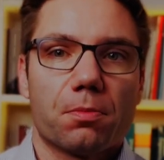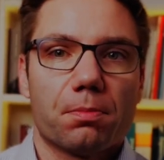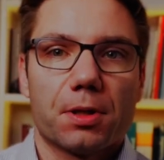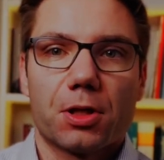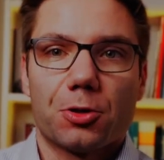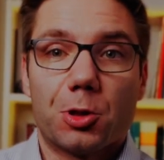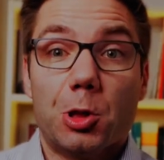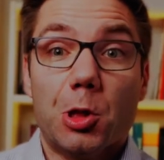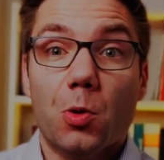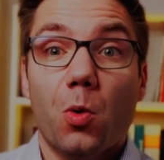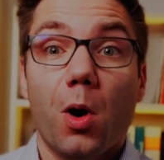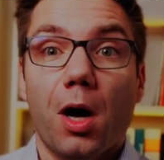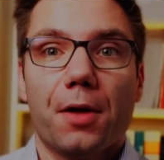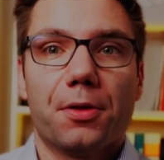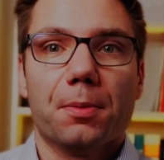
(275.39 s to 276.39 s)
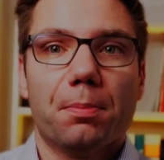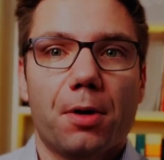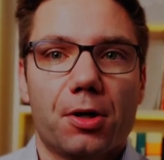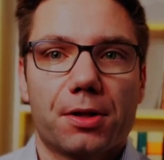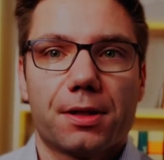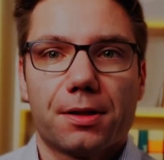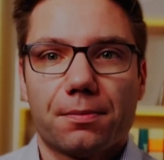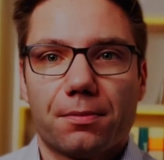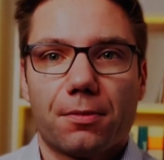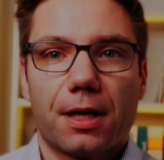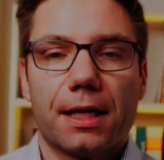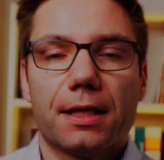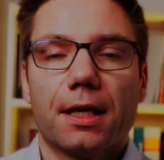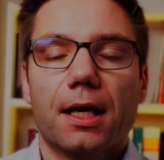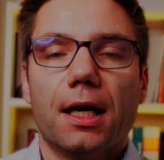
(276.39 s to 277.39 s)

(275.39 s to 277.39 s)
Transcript: because you are the boss, right?